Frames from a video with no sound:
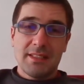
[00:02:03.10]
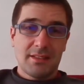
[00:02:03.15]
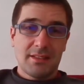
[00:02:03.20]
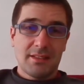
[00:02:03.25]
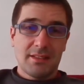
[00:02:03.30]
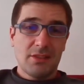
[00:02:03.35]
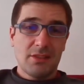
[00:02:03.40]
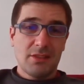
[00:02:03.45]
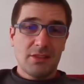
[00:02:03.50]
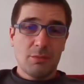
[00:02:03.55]

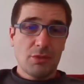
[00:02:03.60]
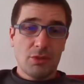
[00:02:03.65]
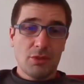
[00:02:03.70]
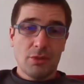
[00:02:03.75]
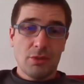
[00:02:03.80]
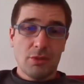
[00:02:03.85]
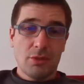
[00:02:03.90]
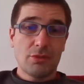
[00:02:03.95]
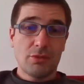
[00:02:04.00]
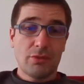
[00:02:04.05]
Santisima
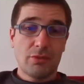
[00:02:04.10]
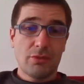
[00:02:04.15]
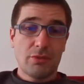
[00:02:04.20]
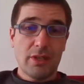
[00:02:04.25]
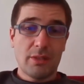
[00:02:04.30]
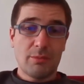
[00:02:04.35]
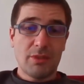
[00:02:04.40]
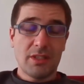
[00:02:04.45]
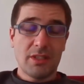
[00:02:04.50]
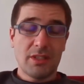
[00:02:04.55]
knows to
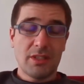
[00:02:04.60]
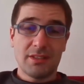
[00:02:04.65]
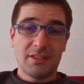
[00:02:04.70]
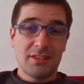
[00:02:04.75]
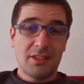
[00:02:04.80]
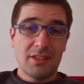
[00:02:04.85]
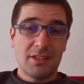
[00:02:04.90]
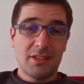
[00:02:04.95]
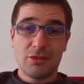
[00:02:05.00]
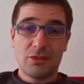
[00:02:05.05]
fire back
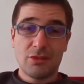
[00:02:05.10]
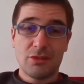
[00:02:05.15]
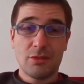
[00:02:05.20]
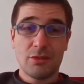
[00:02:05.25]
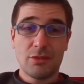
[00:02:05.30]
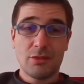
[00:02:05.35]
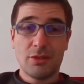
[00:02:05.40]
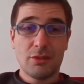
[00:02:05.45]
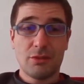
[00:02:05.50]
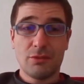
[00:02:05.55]
and he is not
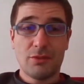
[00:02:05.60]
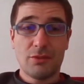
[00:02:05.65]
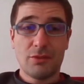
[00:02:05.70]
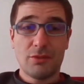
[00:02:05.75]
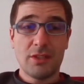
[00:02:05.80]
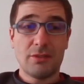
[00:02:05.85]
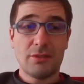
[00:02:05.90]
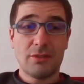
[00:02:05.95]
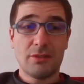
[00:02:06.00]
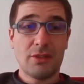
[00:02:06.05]
going to
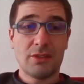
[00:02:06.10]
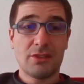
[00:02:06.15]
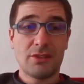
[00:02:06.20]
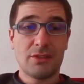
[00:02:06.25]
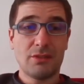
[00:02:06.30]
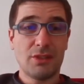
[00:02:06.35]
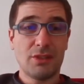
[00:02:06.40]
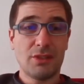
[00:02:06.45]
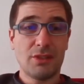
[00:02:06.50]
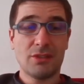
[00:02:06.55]
fight
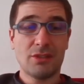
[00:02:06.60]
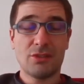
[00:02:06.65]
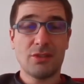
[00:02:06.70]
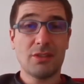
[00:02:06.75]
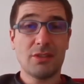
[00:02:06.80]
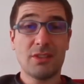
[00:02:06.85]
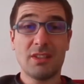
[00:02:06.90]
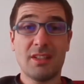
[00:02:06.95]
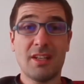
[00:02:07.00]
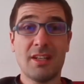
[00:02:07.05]
defensively. He is
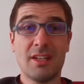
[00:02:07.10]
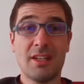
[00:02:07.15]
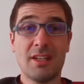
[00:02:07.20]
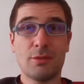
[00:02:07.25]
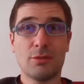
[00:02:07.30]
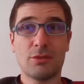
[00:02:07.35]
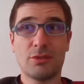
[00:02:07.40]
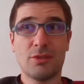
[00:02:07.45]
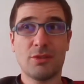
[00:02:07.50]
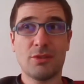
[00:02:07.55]
not a guy
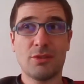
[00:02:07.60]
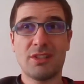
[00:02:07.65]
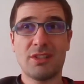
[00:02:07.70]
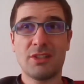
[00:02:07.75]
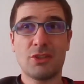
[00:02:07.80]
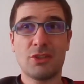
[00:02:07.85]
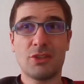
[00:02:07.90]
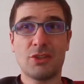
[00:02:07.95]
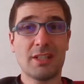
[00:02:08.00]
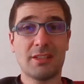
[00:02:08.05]
who's gonna
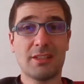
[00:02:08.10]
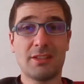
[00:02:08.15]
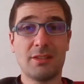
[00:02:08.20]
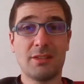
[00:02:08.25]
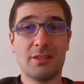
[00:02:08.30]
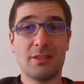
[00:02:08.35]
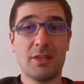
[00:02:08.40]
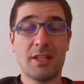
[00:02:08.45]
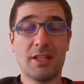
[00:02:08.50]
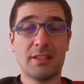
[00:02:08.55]
reject
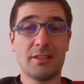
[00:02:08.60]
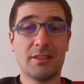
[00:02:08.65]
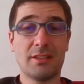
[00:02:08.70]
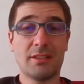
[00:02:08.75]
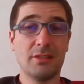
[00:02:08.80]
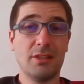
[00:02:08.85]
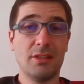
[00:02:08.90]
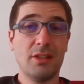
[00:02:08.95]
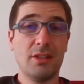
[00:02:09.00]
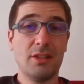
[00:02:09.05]
the
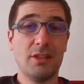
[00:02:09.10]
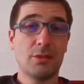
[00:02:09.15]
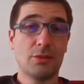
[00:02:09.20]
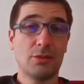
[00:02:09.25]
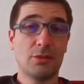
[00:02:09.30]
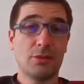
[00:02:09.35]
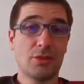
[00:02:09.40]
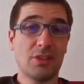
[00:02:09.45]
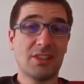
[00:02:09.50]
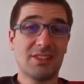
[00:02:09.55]
battle,
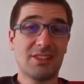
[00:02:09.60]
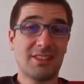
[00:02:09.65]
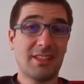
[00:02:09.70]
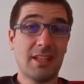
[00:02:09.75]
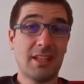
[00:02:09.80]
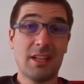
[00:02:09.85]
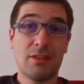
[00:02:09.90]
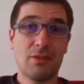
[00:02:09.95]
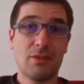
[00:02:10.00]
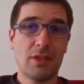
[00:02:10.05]
who's gonna
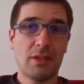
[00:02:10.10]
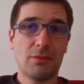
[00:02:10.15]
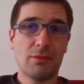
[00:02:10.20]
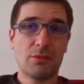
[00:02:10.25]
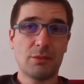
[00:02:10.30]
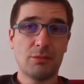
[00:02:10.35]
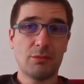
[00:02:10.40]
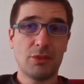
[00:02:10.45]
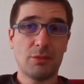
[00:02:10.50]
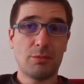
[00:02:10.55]
stay away
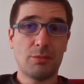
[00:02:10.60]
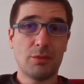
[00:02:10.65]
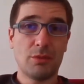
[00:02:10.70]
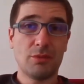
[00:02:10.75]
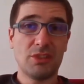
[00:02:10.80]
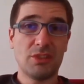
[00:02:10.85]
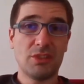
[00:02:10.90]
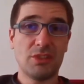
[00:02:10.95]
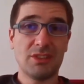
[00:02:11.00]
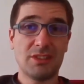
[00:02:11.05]
from the
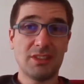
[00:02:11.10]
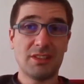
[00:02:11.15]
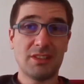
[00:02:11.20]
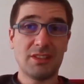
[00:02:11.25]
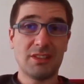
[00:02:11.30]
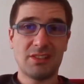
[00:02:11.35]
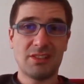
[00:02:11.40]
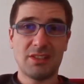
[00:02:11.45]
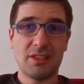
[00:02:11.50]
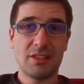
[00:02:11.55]
opponent,
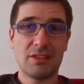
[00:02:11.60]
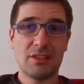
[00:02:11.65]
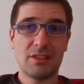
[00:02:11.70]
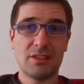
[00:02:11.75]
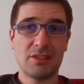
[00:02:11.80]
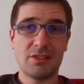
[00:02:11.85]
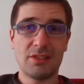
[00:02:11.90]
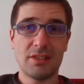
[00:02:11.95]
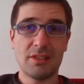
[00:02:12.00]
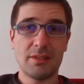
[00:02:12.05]
etc,
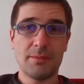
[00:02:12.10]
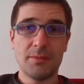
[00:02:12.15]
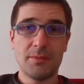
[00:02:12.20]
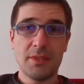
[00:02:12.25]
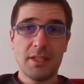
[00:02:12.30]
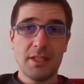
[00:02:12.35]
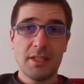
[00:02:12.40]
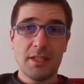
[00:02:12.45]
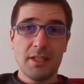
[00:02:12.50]
etc.